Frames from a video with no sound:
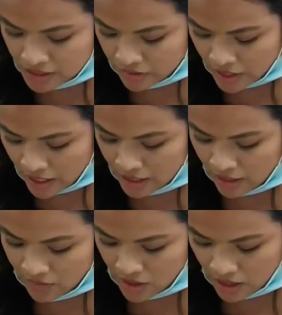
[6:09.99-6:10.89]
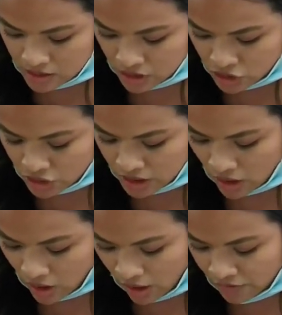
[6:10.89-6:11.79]
of Scandinavian ancestry
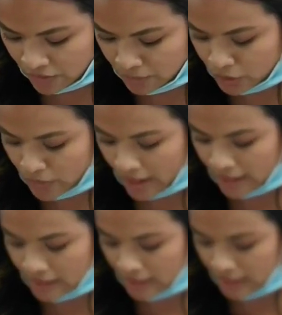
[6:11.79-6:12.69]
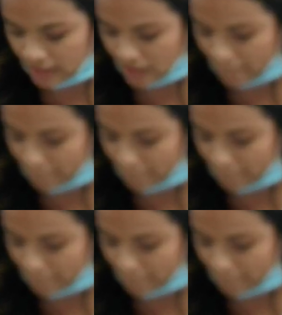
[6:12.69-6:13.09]
are often blue-eyed and